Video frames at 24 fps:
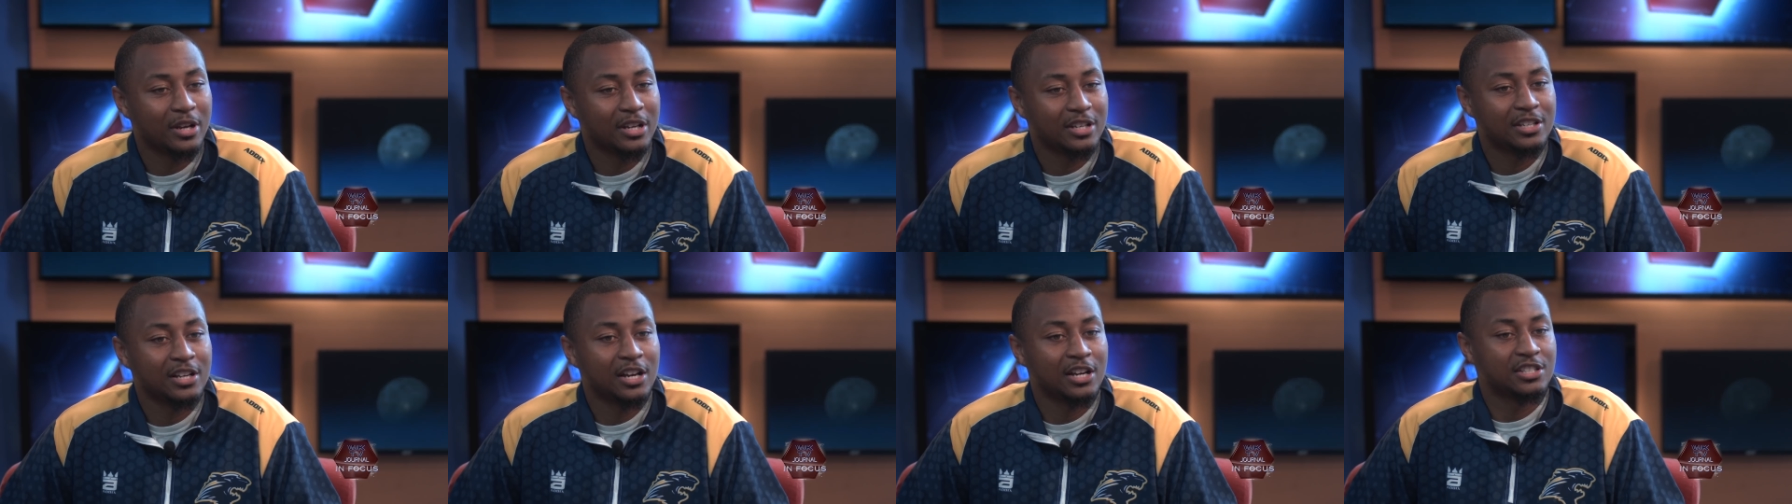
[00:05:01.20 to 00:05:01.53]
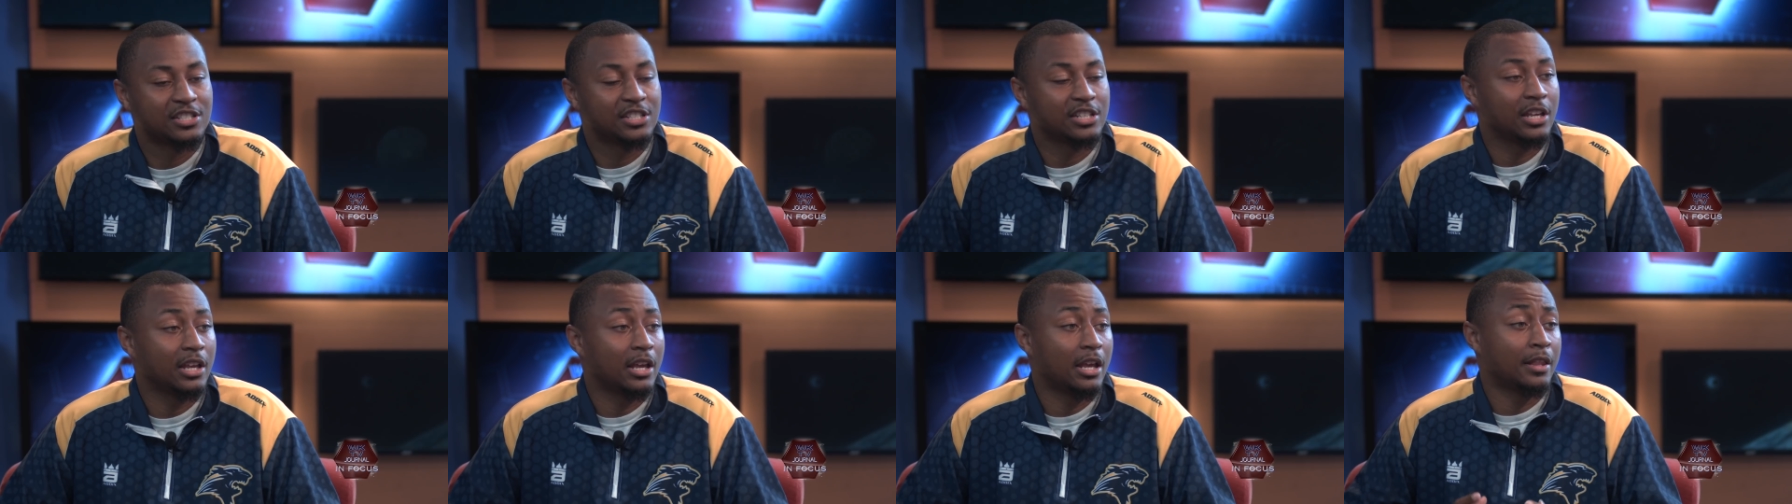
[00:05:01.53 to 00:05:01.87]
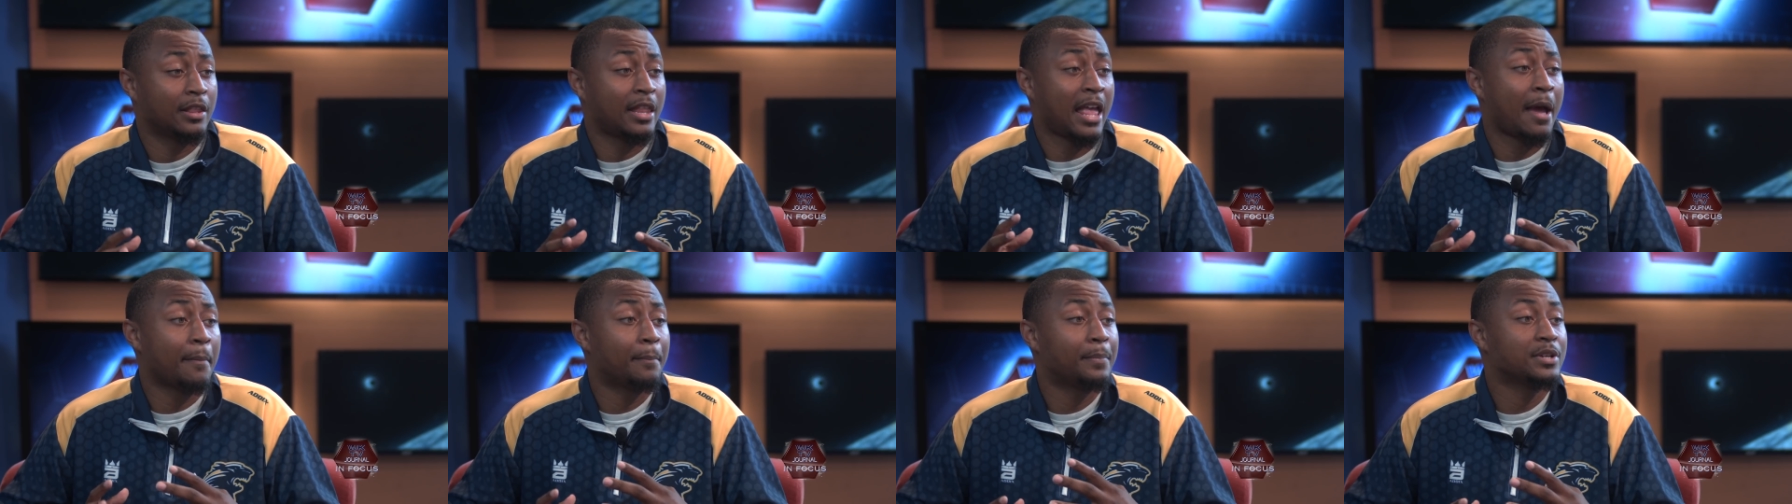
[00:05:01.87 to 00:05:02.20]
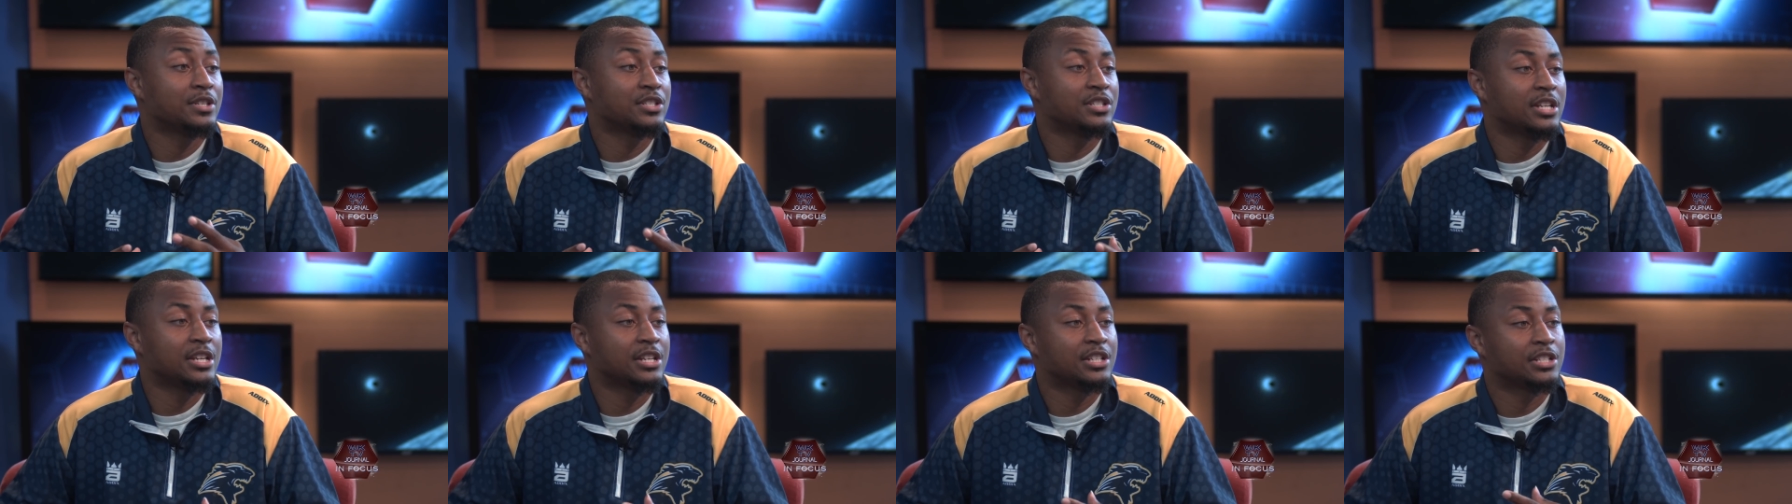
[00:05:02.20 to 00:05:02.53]
it does is that
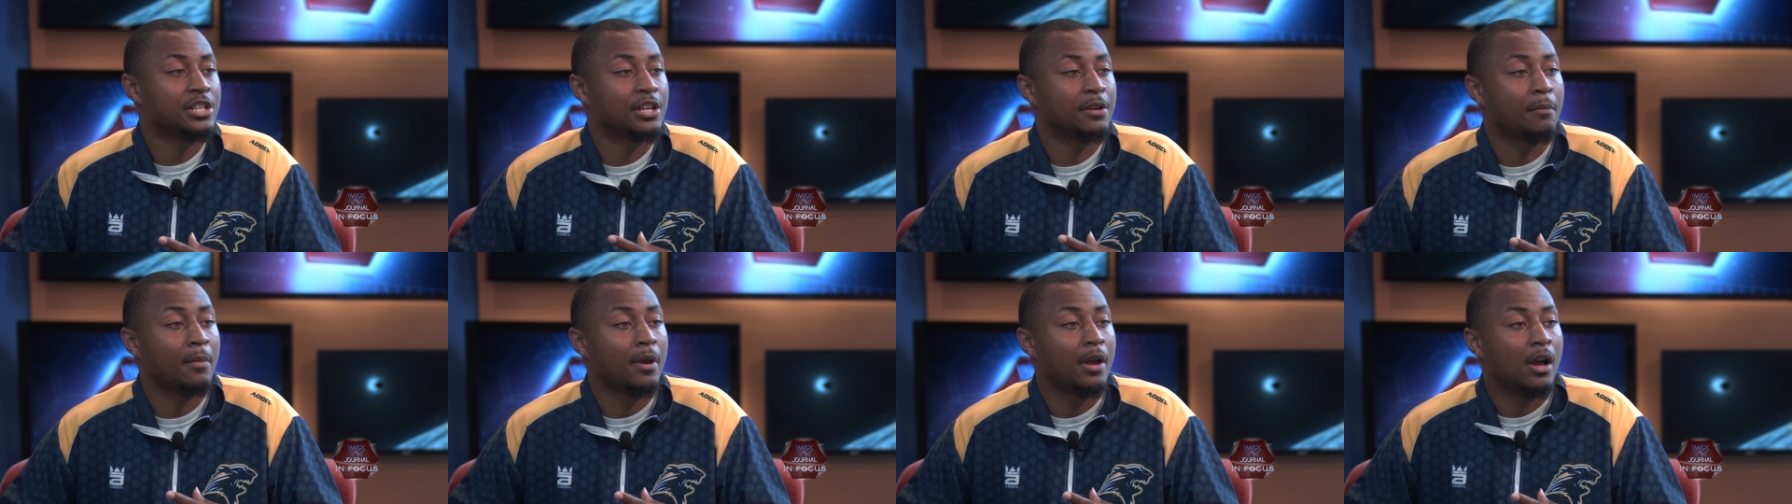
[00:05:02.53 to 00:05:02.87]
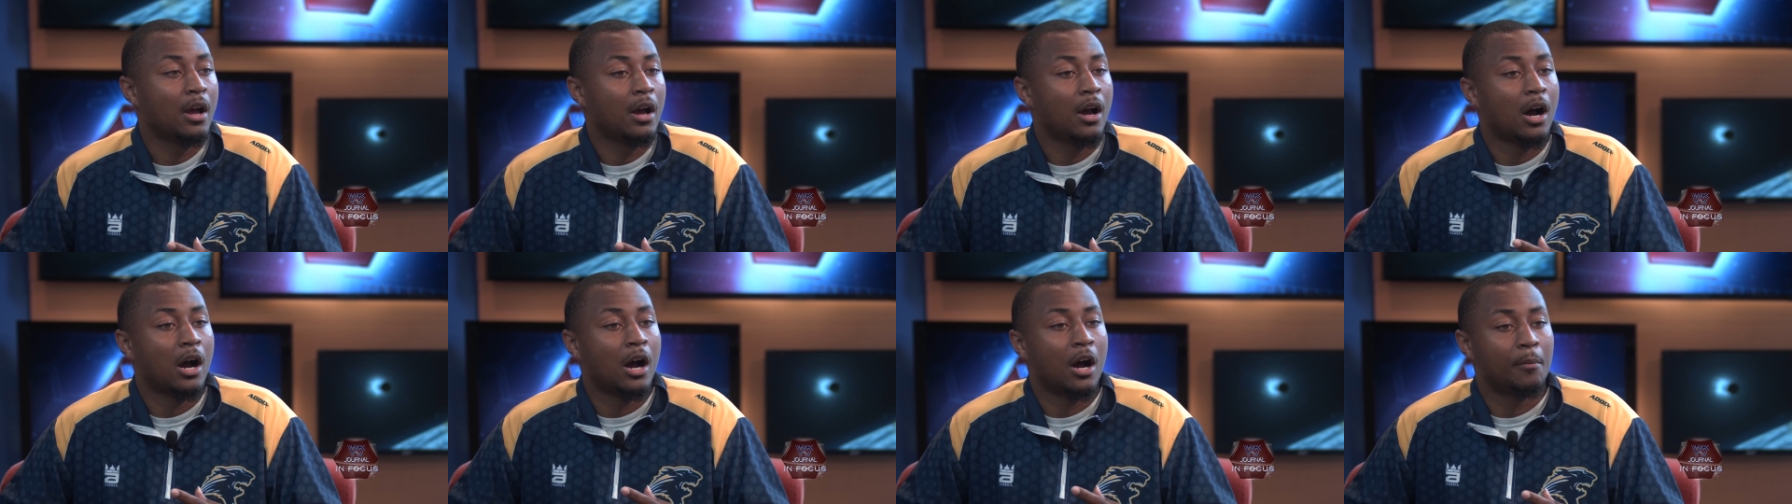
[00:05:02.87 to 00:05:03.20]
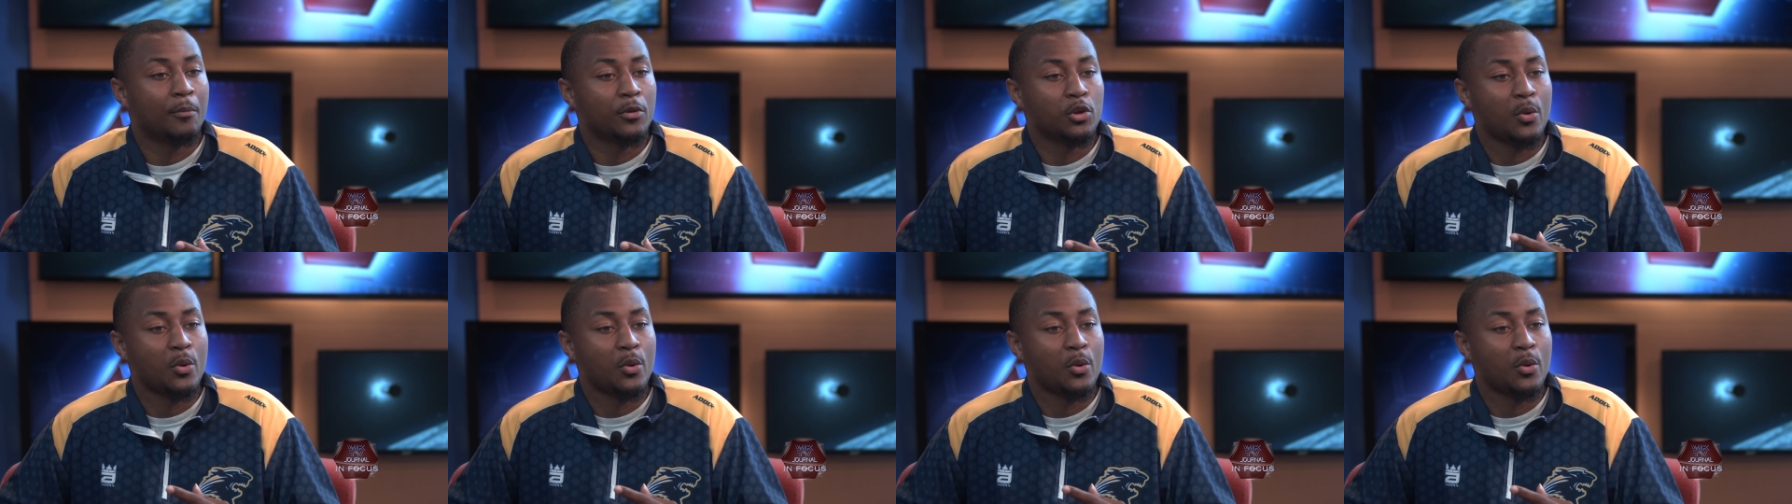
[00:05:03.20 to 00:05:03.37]
position um,